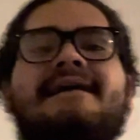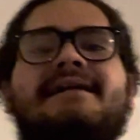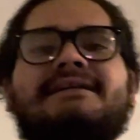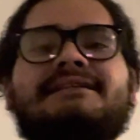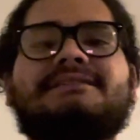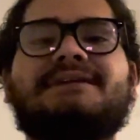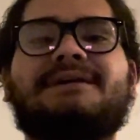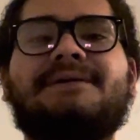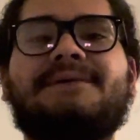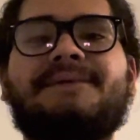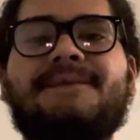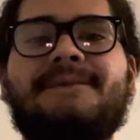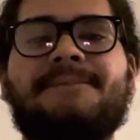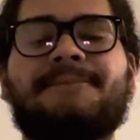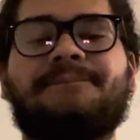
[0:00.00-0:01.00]

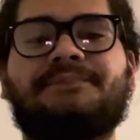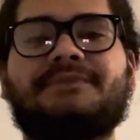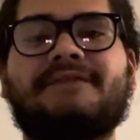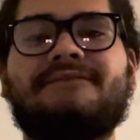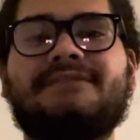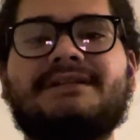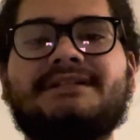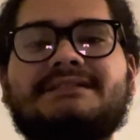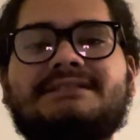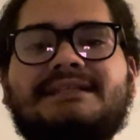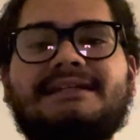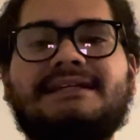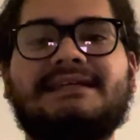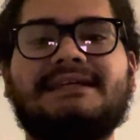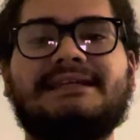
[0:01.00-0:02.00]
So, the first
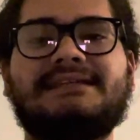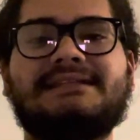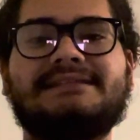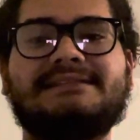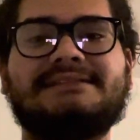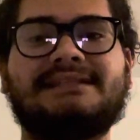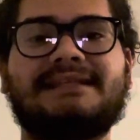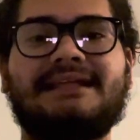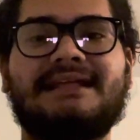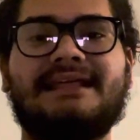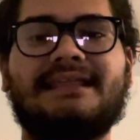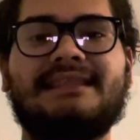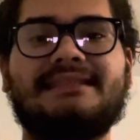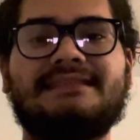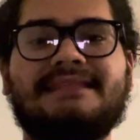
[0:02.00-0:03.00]
thing is
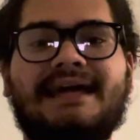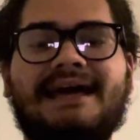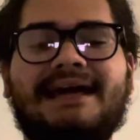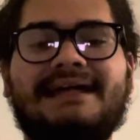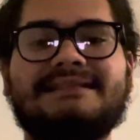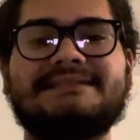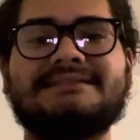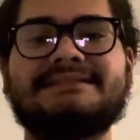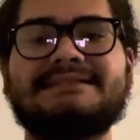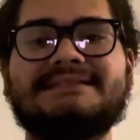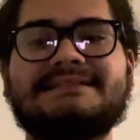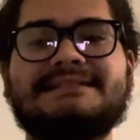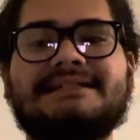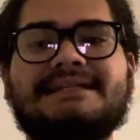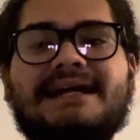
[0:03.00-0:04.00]
that
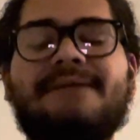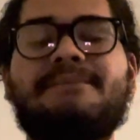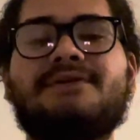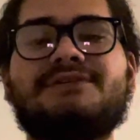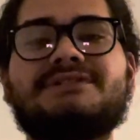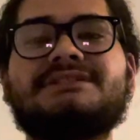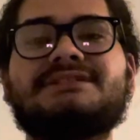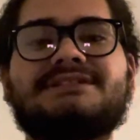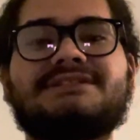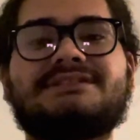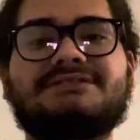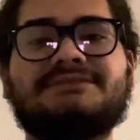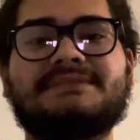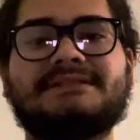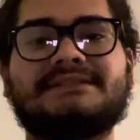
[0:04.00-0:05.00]
emotions are
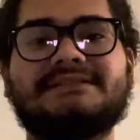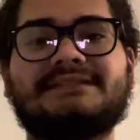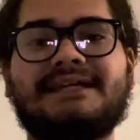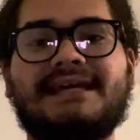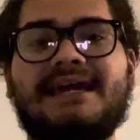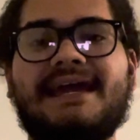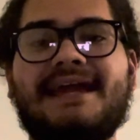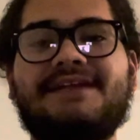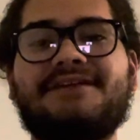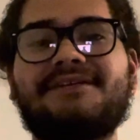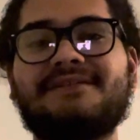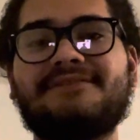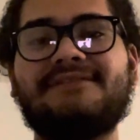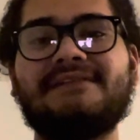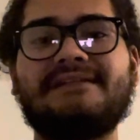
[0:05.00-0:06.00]
stupid, and you're
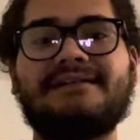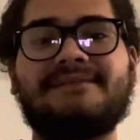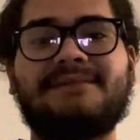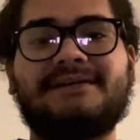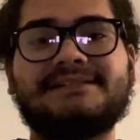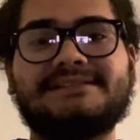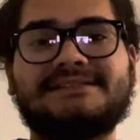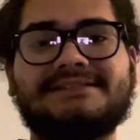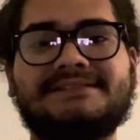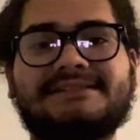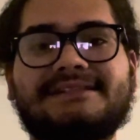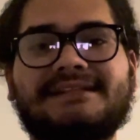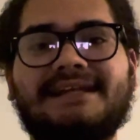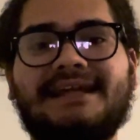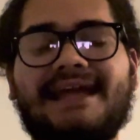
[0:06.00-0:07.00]
going to feel like a monster,
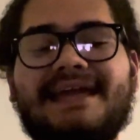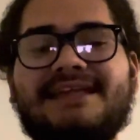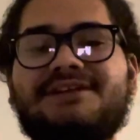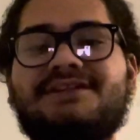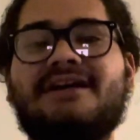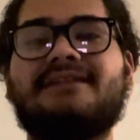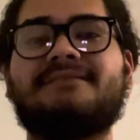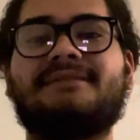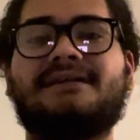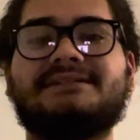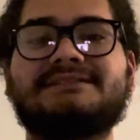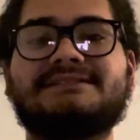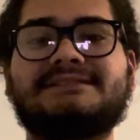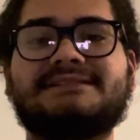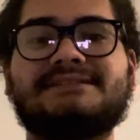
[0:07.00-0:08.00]
and you're not a
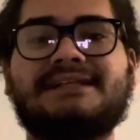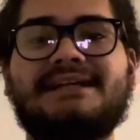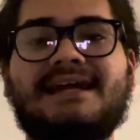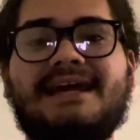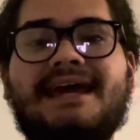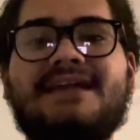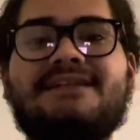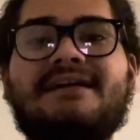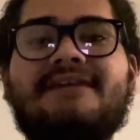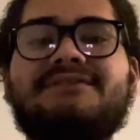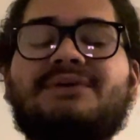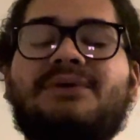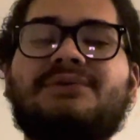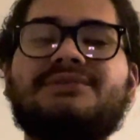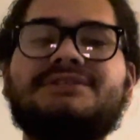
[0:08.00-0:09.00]
monster, and you have to
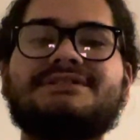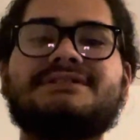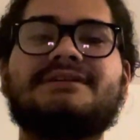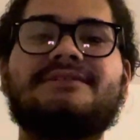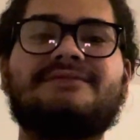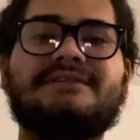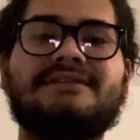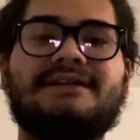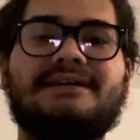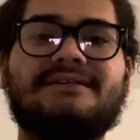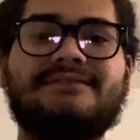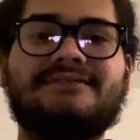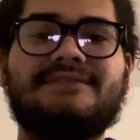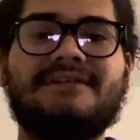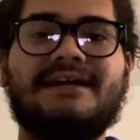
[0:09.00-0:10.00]
hold yourself with
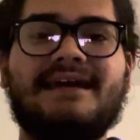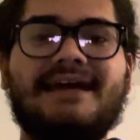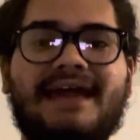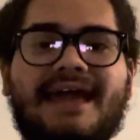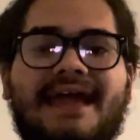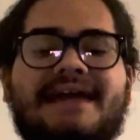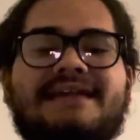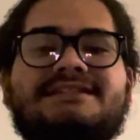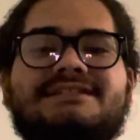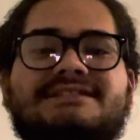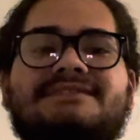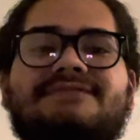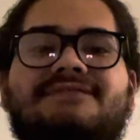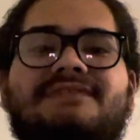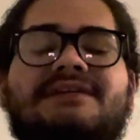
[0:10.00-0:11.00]
love and
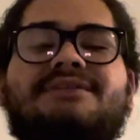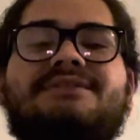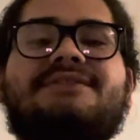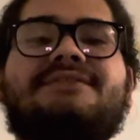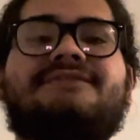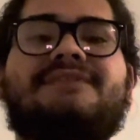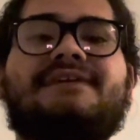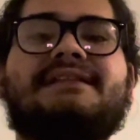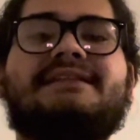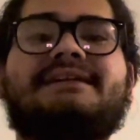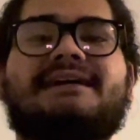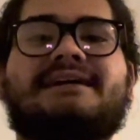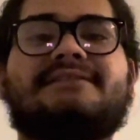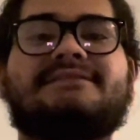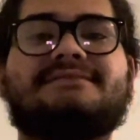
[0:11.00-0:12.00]
just feel the feeling
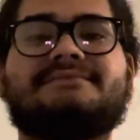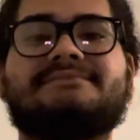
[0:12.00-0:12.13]
out.